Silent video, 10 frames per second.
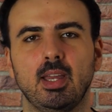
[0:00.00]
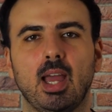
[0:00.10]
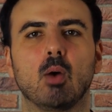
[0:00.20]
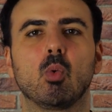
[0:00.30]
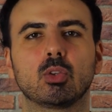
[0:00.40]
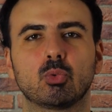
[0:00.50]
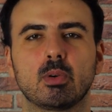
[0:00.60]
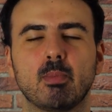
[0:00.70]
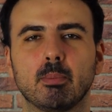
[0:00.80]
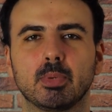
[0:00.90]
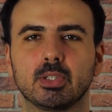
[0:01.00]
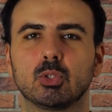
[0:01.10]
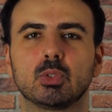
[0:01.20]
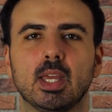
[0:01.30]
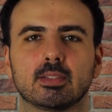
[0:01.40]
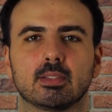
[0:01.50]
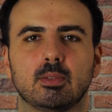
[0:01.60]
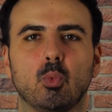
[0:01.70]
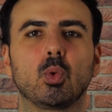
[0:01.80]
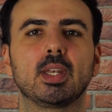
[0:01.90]
I want to remember you
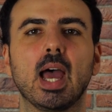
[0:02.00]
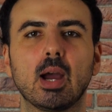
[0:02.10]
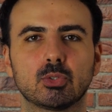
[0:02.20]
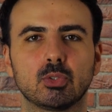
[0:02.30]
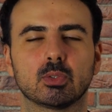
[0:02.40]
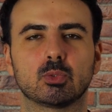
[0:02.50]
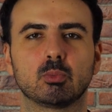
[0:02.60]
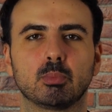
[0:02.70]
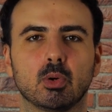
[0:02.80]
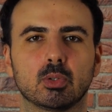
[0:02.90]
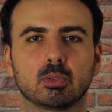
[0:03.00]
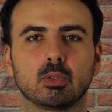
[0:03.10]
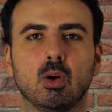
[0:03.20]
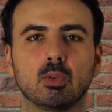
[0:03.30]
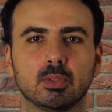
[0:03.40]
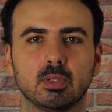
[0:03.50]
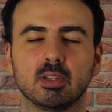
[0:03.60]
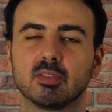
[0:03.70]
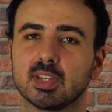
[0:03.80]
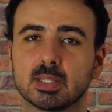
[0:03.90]
that without your support on
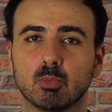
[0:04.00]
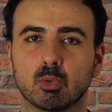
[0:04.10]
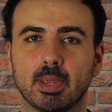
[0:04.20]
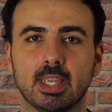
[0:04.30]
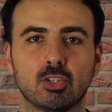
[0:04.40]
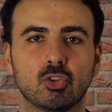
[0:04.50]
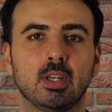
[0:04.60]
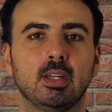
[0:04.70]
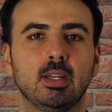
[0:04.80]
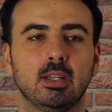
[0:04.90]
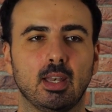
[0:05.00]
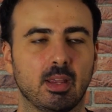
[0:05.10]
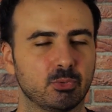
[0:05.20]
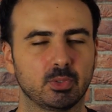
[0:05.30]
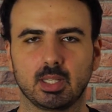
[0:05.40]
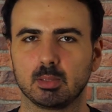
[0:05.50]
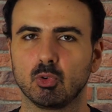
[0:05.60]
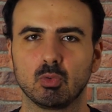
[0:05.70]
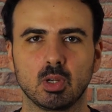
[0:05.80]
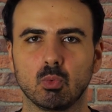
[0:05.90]
the Facebook page, Left 4 Dead the
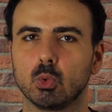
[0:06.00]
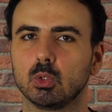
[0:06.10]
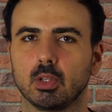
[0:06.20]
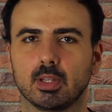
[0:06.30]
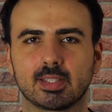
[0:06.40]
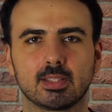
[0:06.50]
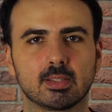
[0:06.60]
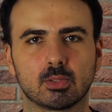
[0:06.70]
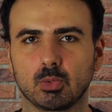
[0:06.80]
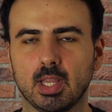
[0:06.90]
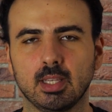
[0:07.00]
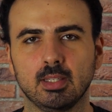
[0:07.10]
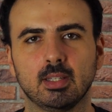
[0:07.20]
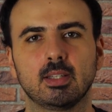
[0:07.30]
movie would not exist today.